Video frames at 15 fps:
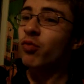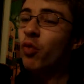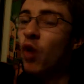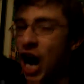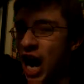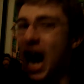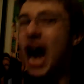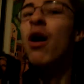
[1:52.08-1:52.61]

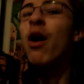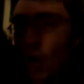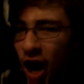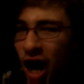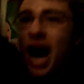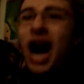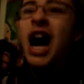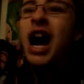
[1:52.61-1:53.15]
Wah-ha,
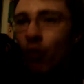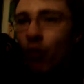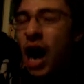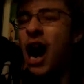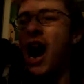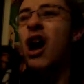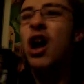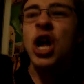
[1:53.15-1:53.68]
wah-ha,
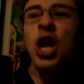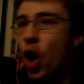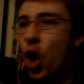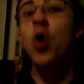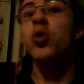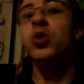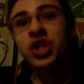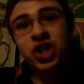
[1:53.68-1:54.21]
wah-ha.
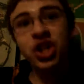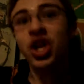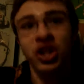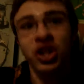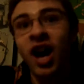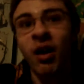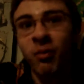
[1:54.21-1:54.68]
Oh, shut